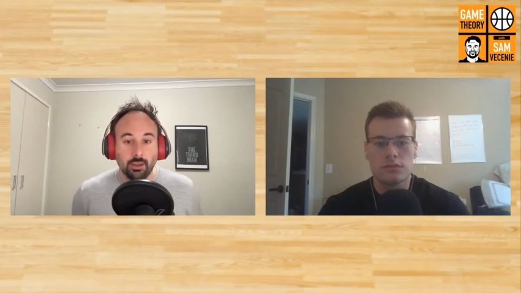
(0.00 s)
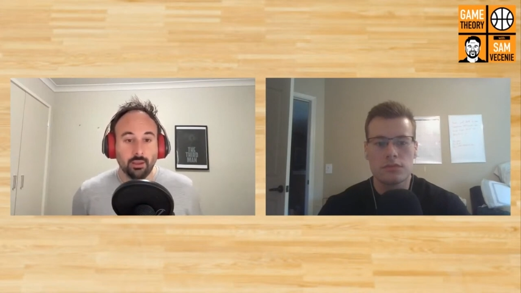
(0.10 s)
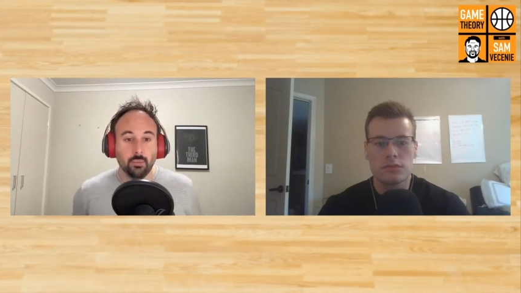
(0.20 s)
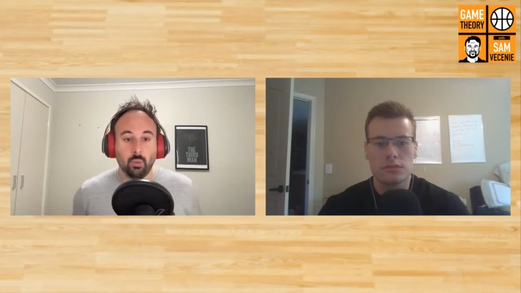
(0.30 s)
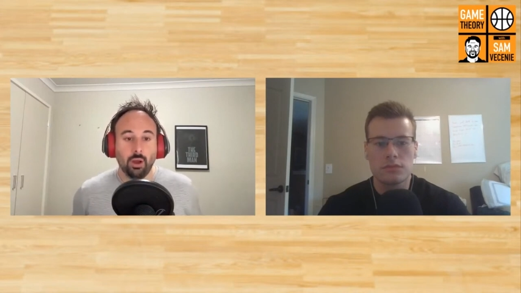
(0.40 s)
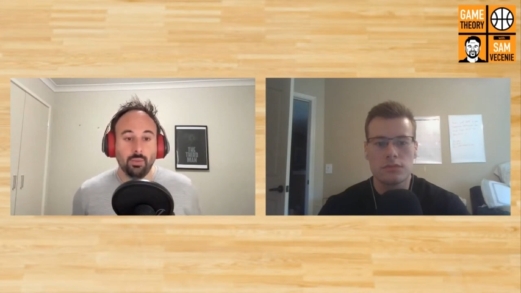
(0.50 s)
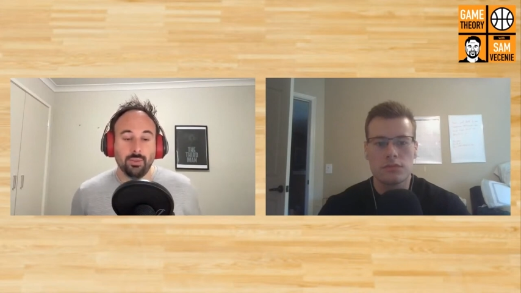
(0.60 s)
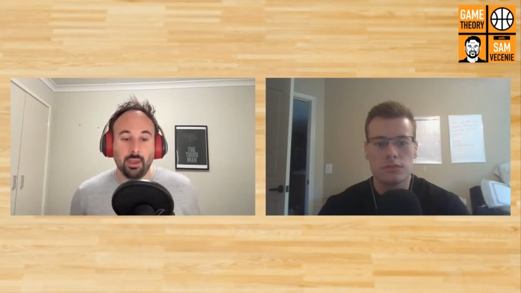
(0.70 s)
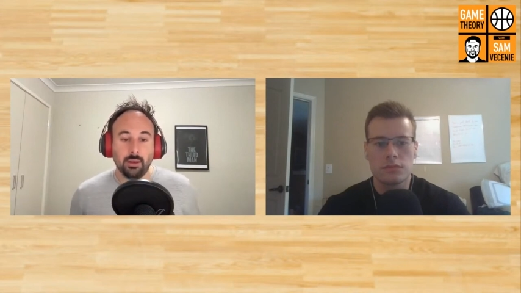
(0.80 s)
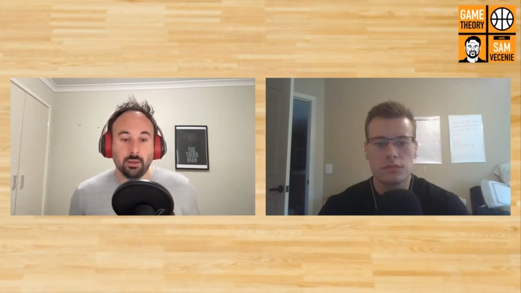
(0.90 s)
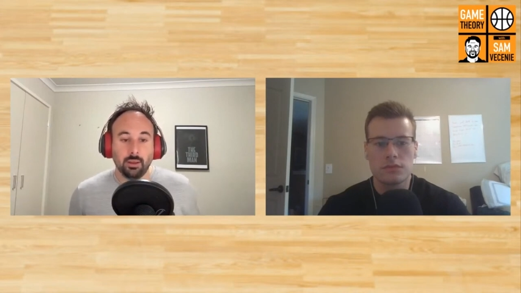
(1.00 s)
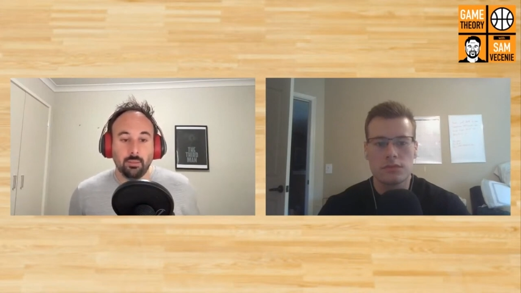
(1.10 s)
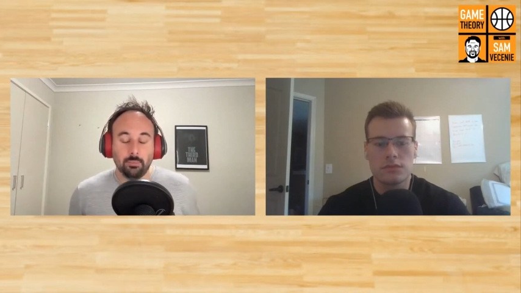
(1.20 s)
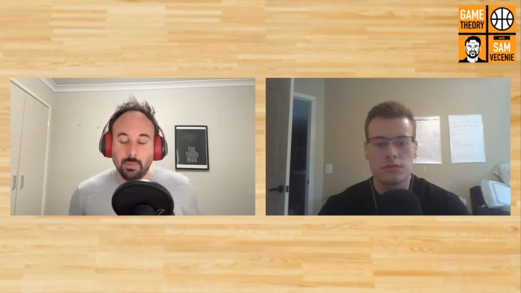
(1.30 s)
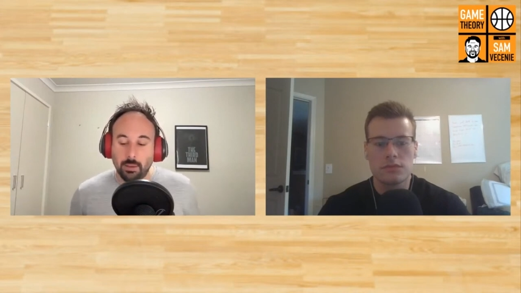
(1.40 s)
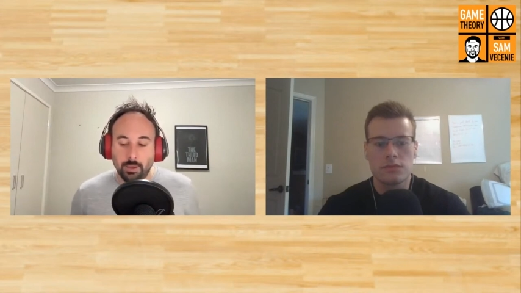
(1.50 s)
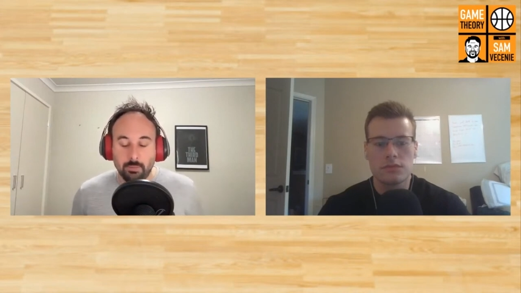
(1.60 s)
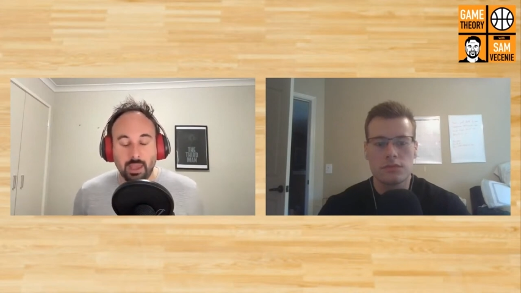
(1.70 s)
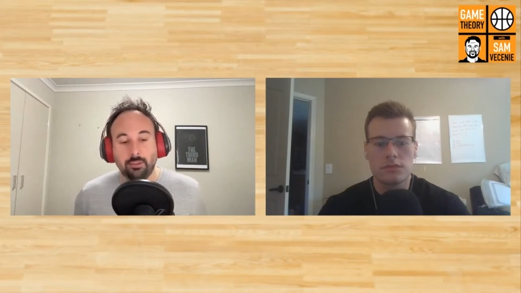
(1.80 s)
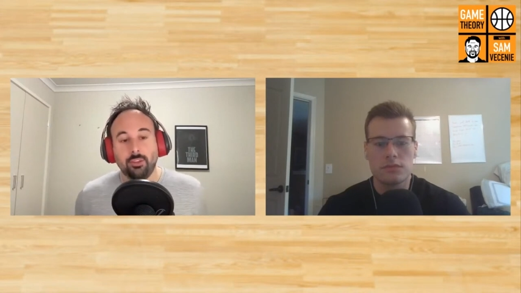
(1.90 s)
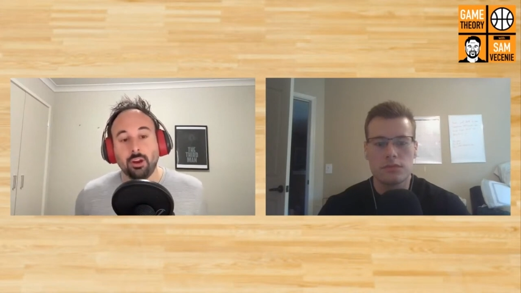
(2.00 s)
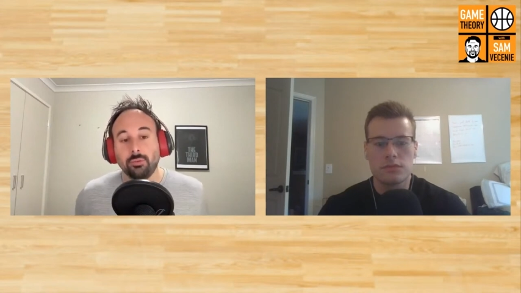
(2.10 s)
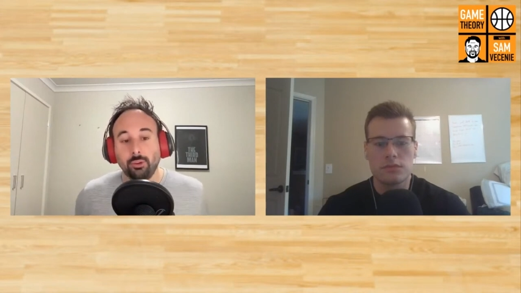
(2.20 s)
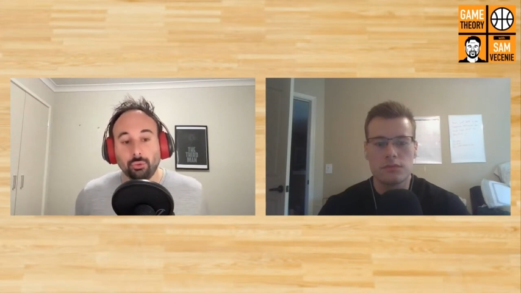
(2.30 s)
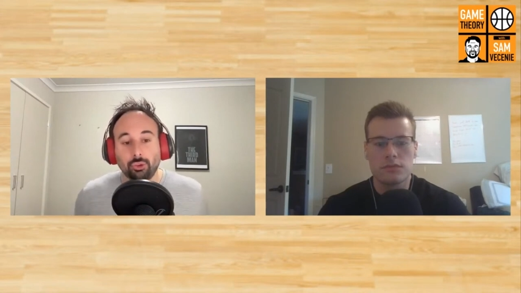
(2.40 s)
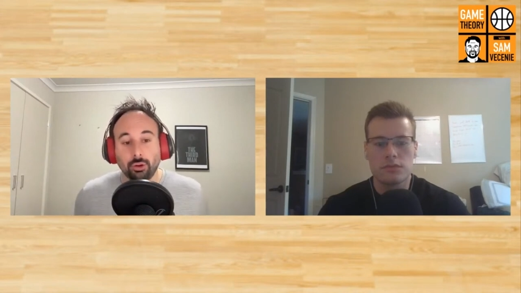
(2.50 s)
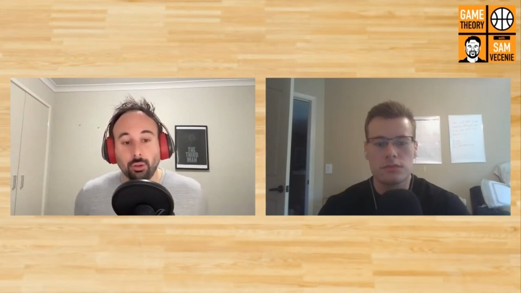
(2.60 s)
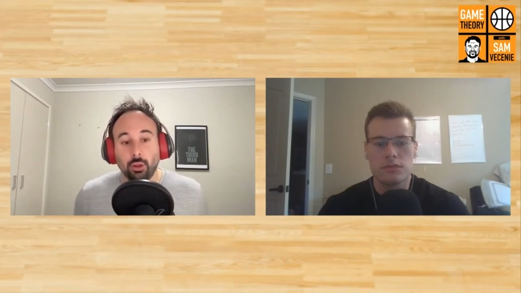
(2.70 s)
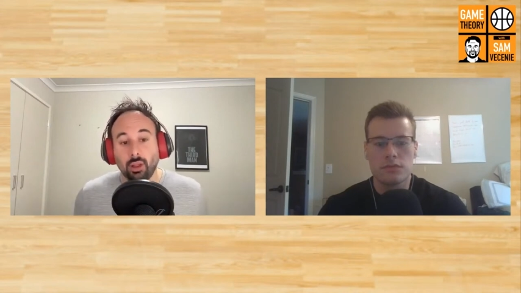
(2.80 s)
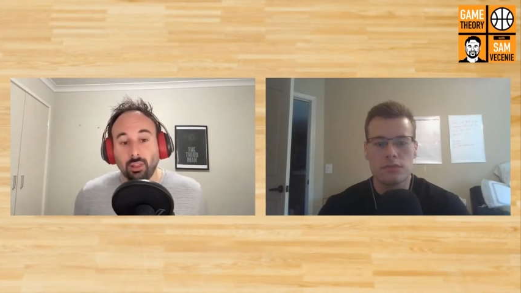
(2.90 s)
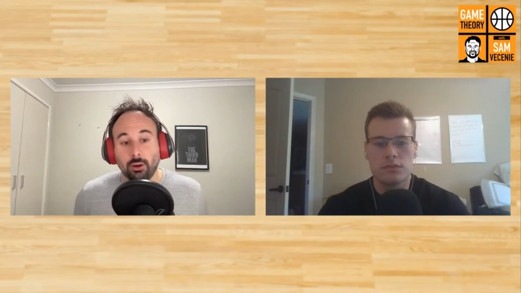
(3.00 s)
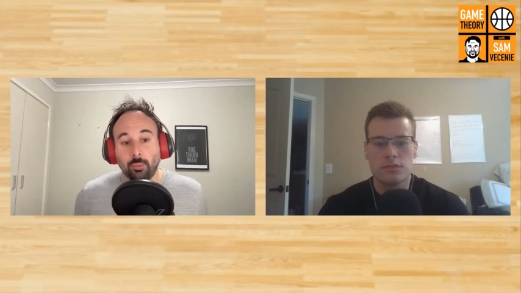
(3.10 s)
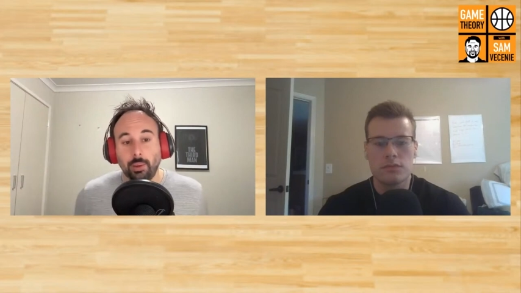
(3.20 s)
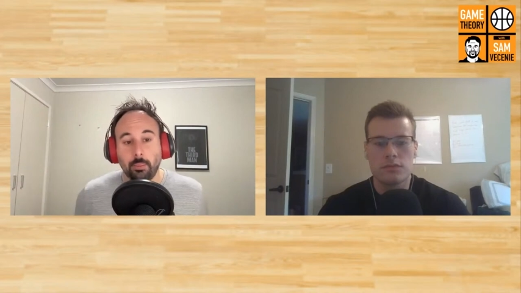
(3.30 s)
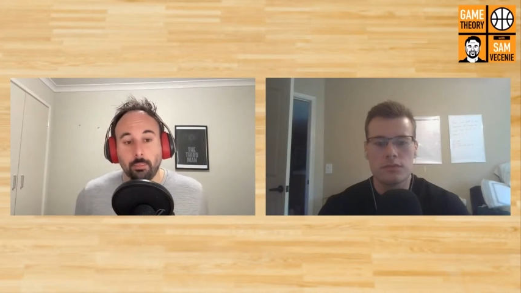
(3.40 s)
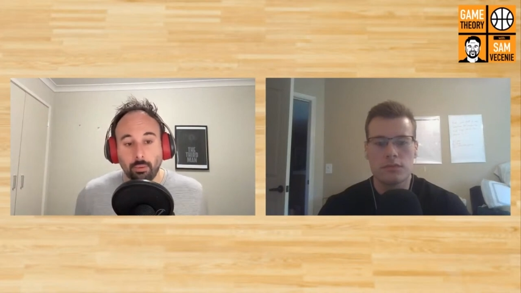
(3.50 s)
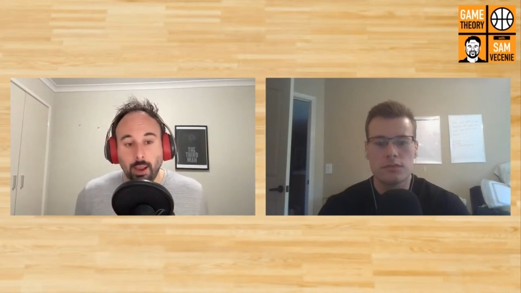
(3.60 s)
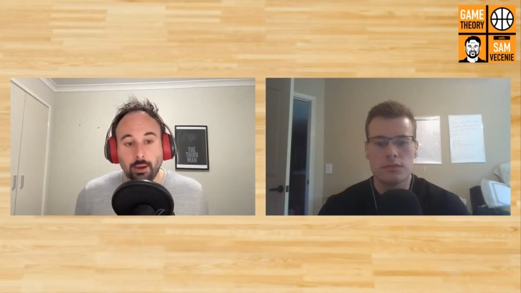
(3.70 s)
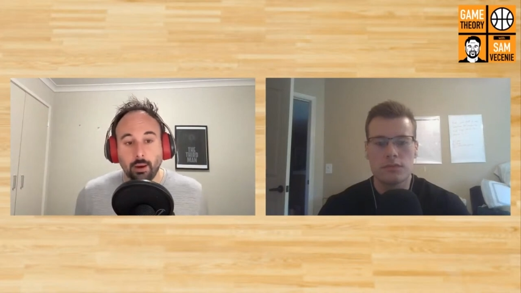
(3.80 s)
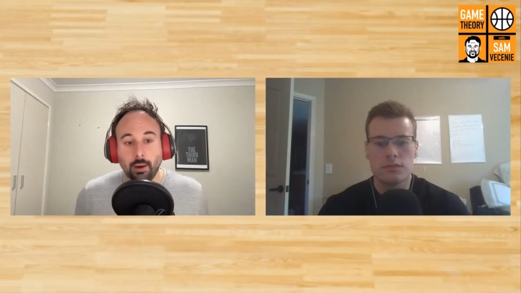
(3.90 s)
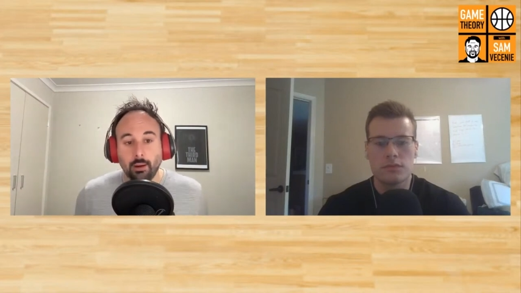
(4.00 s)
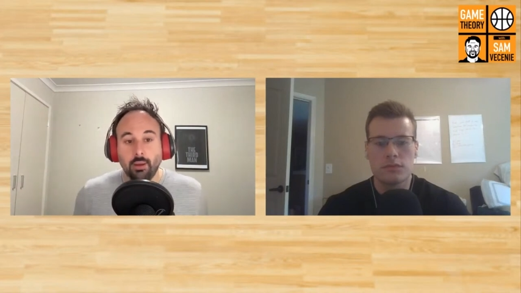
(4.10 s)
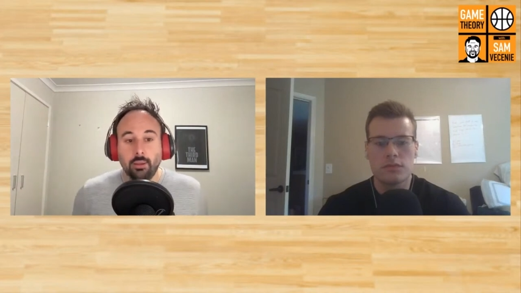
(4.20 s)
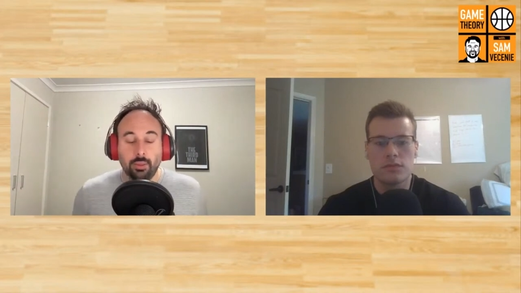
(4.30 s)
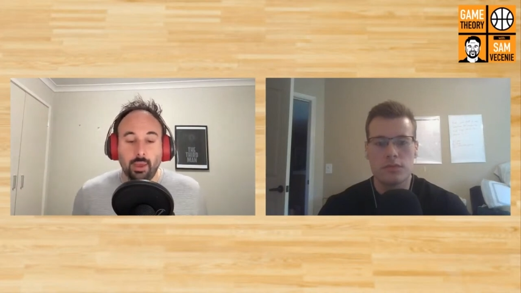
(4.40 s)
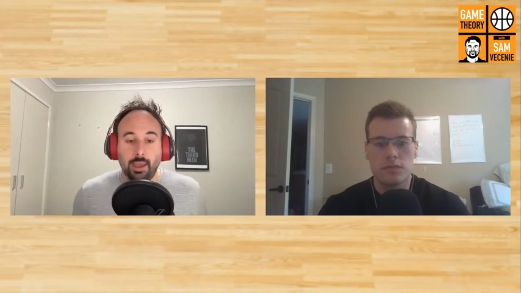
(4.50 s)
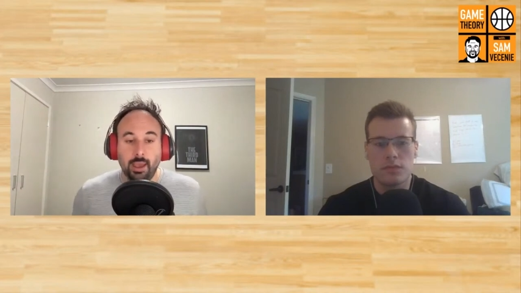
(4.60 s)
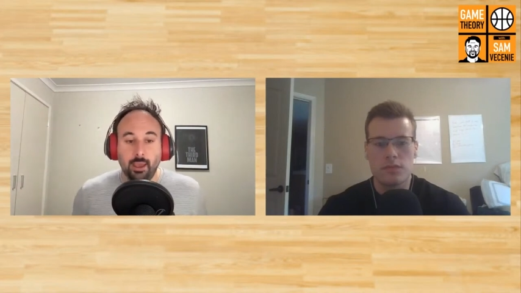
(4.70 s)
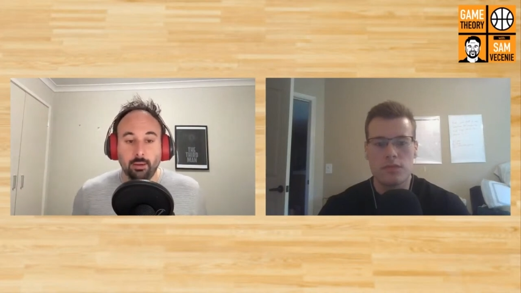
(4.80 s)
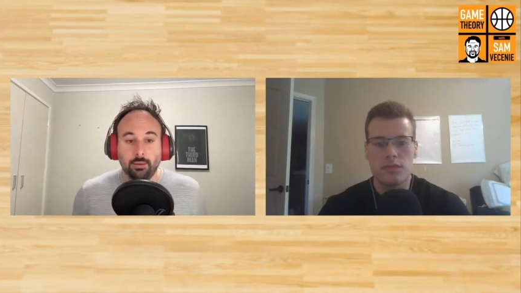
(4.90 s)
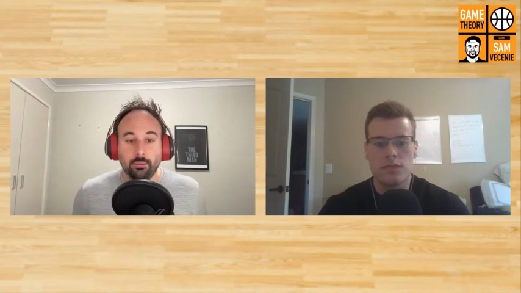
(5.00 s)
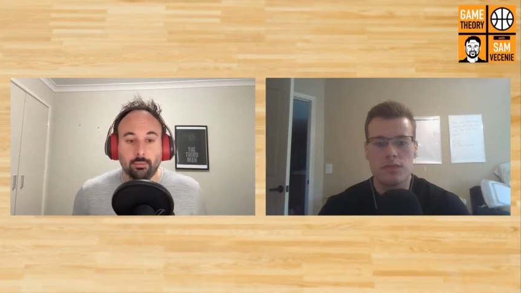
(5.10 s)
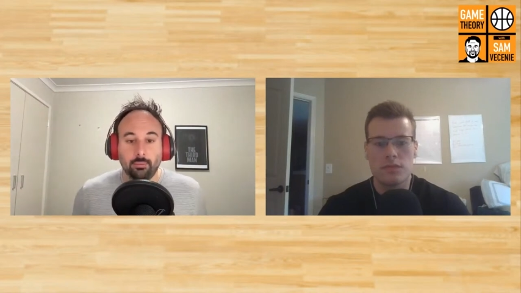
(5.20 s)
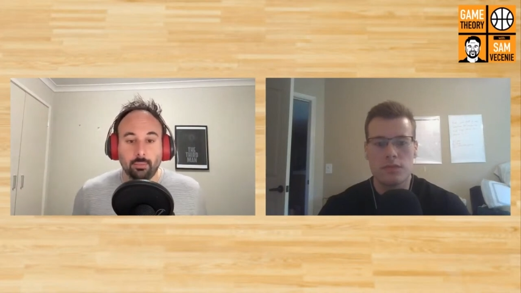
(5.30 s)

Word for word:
Speaker 1: and one that maybe makes their future look a little bit brighter than